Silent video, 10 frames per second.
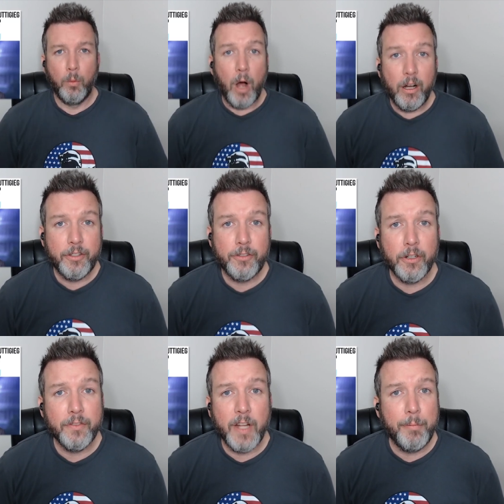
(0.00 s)
Wallace
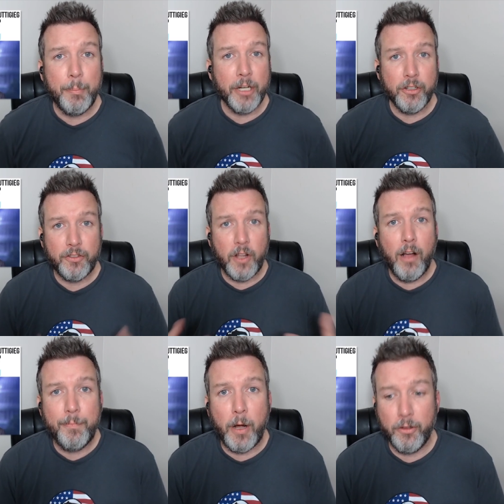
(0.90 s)
served up a bunch of
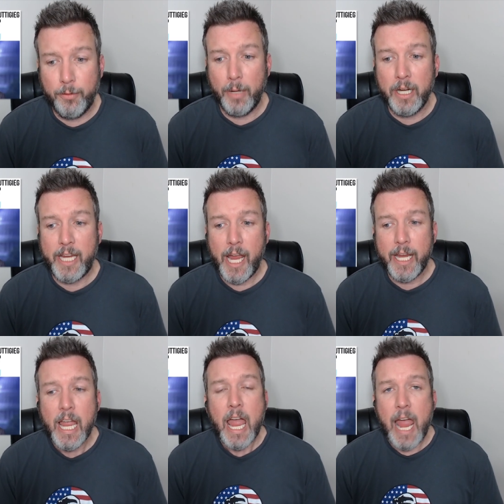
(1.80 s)
softballs to
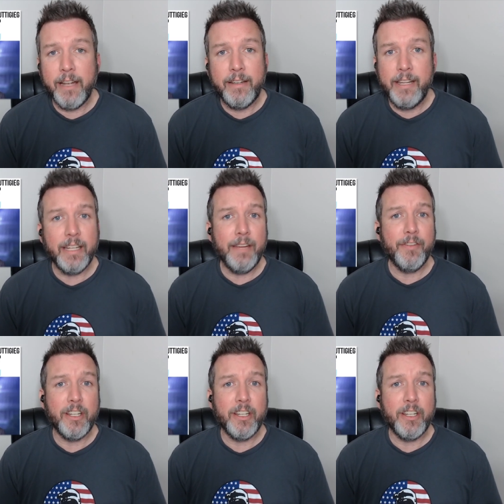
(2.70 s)
Buttigieg and didn't even